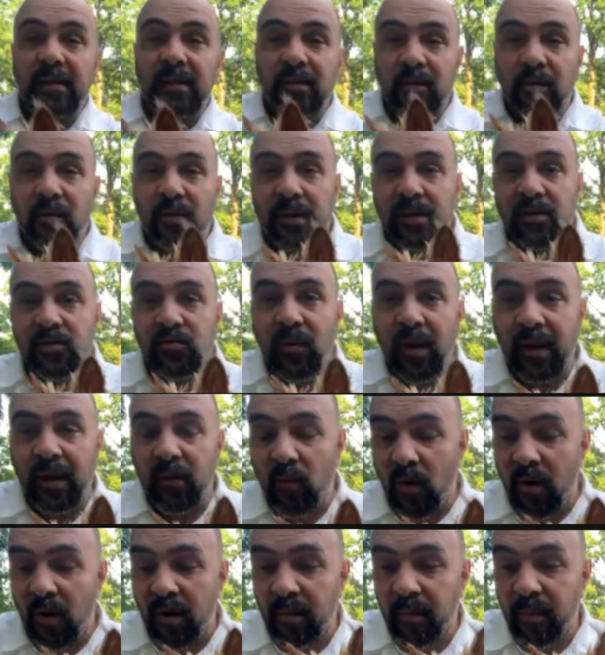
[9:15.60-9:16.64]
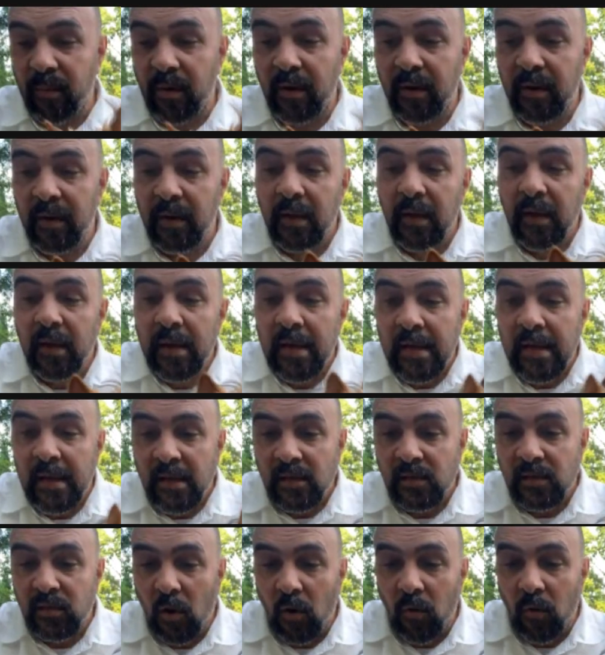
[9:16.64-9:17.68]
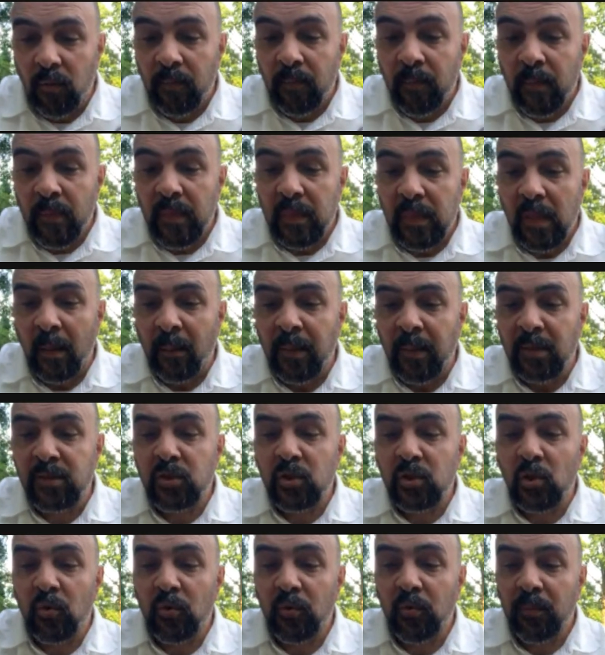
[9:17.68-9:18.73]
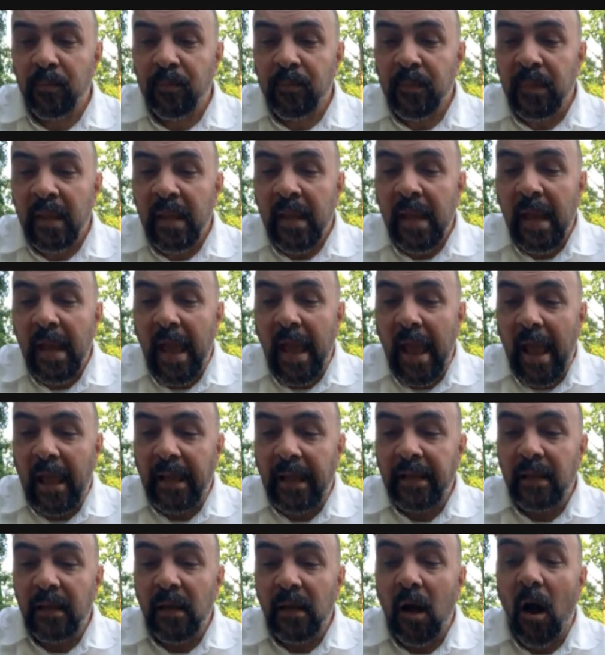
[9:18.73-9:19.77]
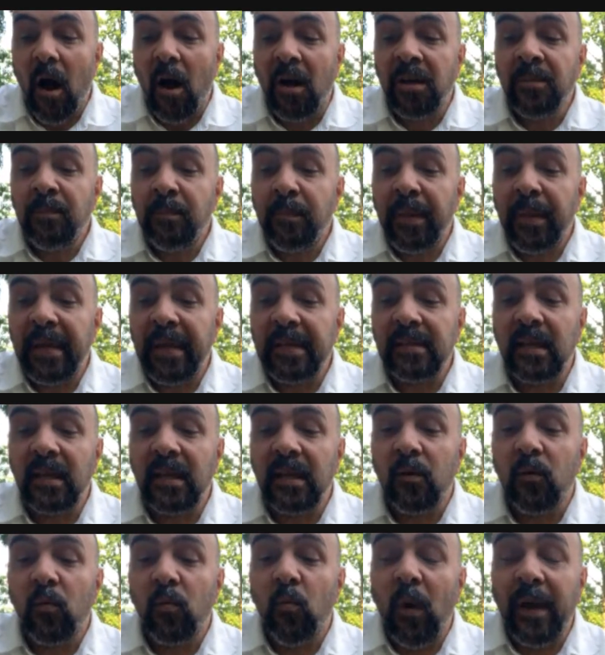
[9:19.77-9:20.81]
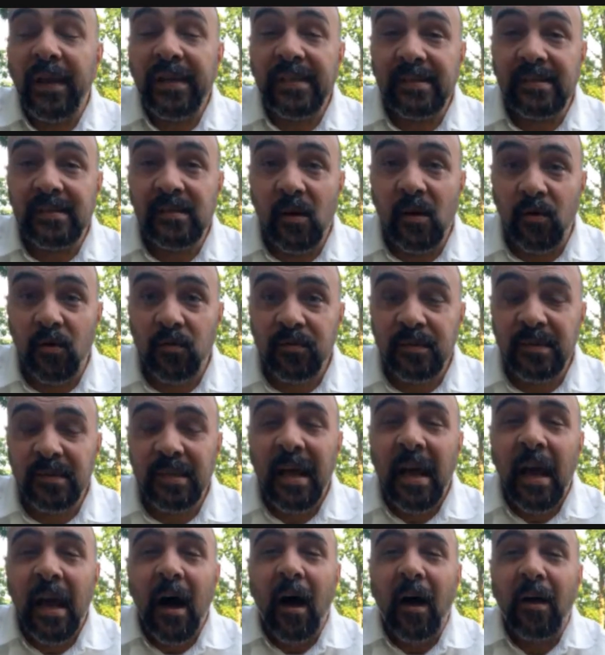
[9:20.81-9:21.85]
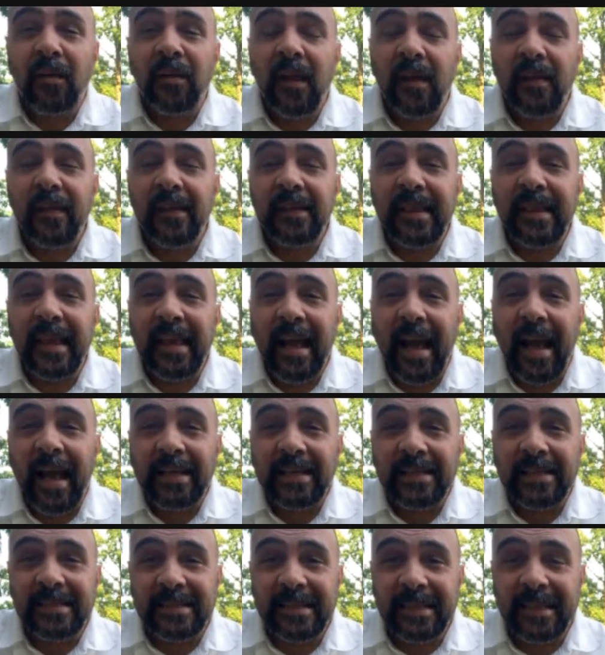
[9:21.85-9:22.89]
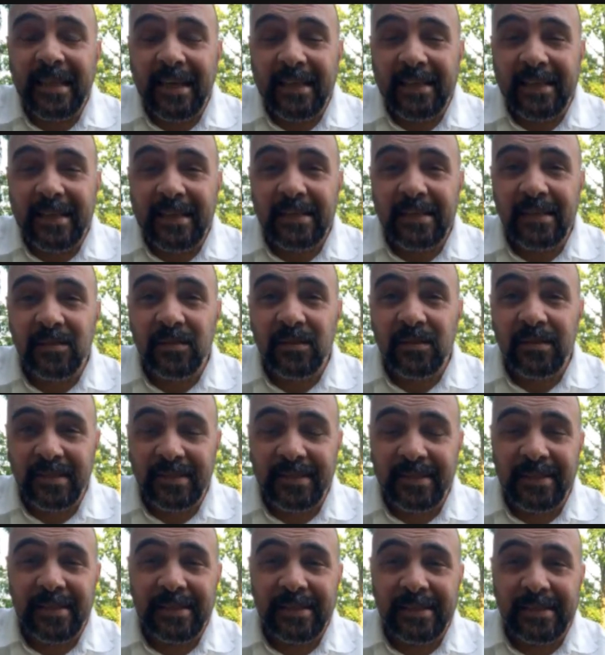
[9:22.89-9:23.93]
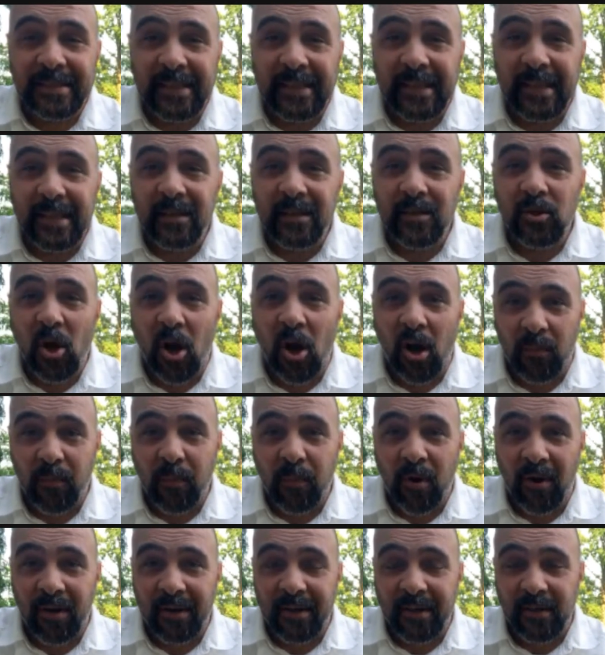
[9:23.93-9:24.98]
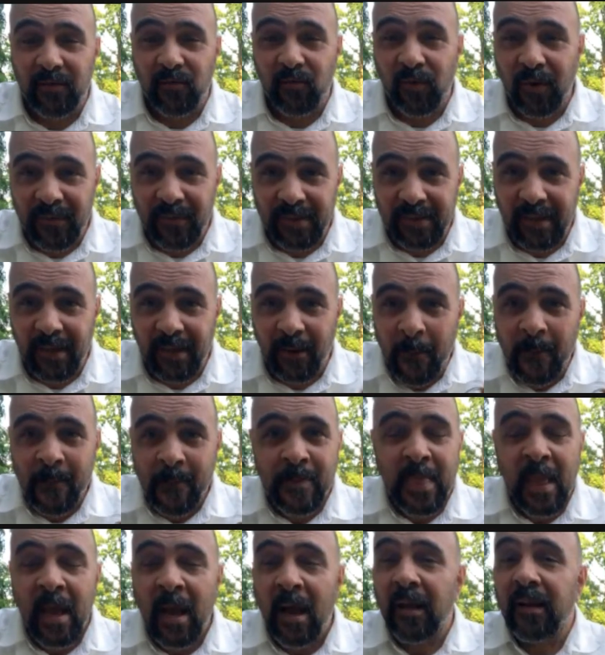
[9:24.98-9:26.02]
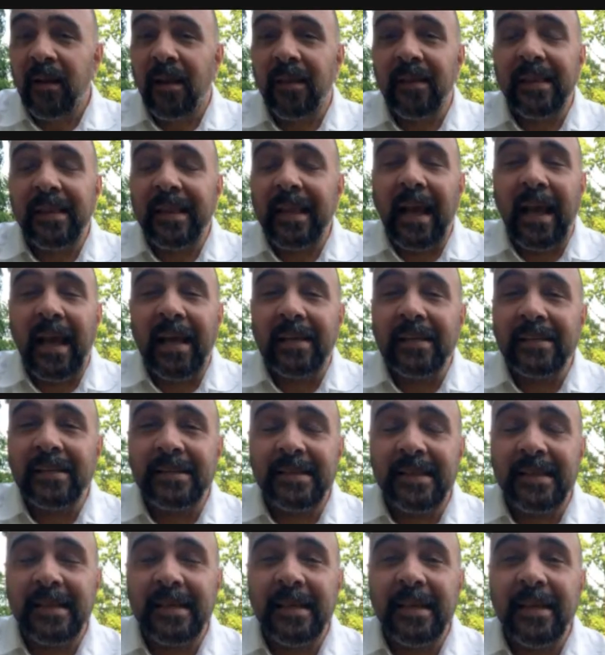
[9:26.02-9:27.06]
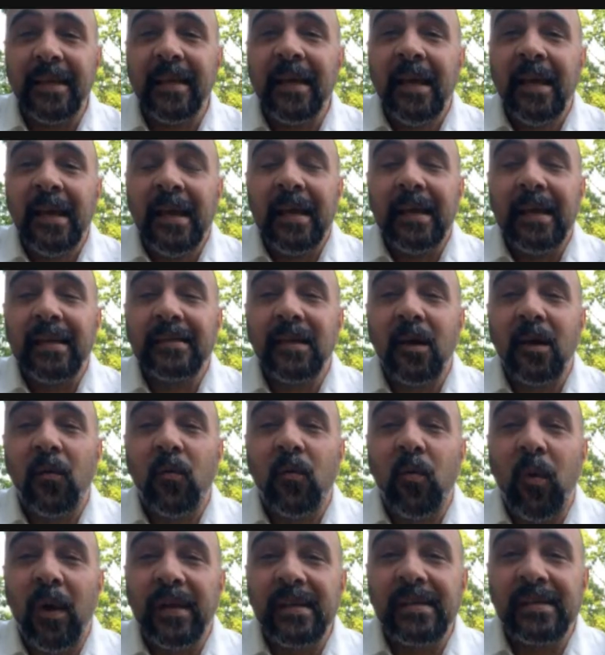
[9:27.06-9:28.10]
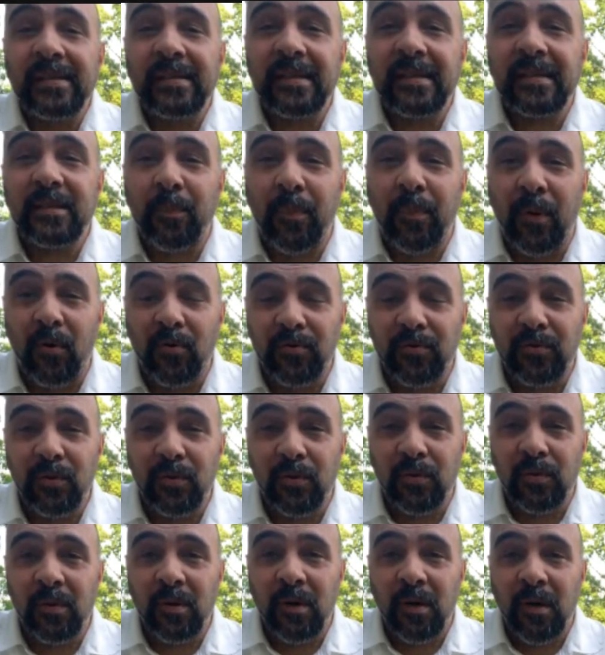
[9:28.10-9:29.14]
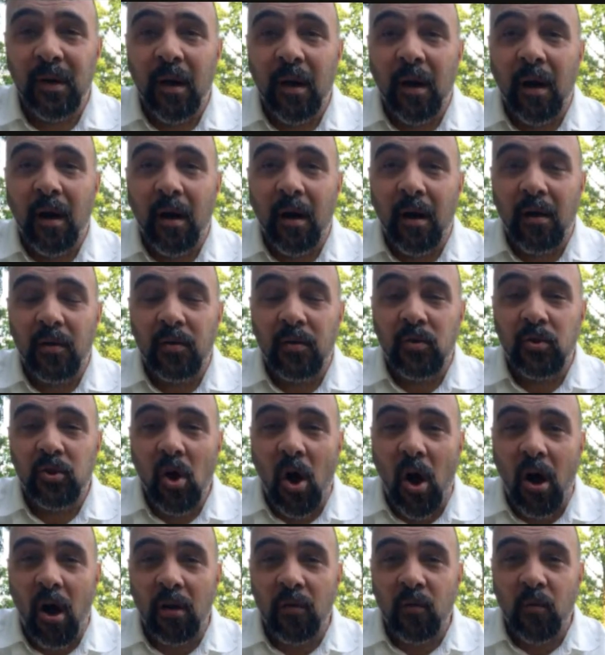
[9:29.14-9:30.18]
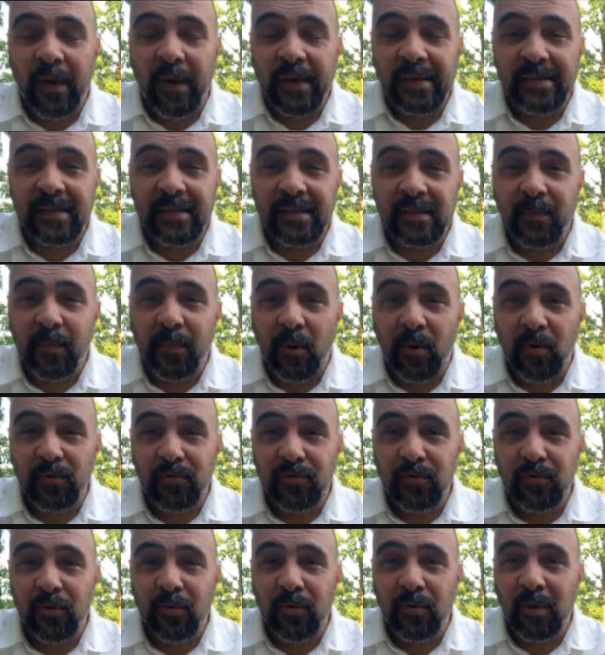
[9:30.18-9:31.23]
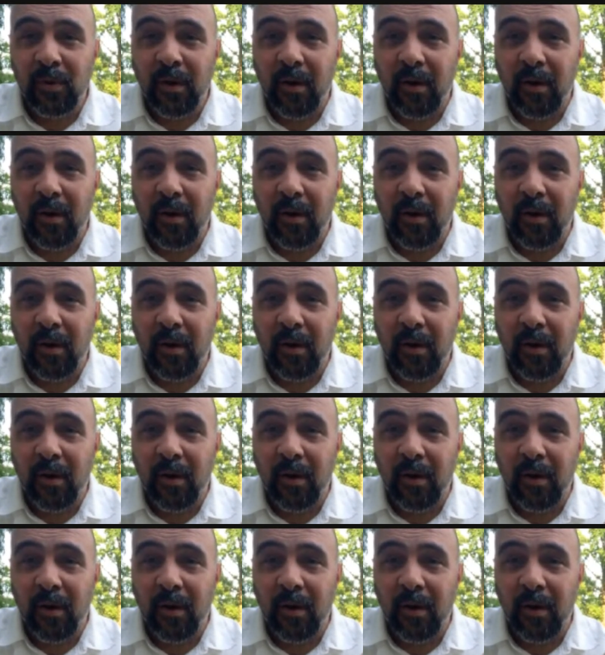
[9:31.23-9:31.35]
He drank water. But so, number 2, and unpicked waste zones. Another thing I didn't see at this is Seton Dog Park in Riverdale. Another thing I didn't see here is a waste disposal, dog waste disposal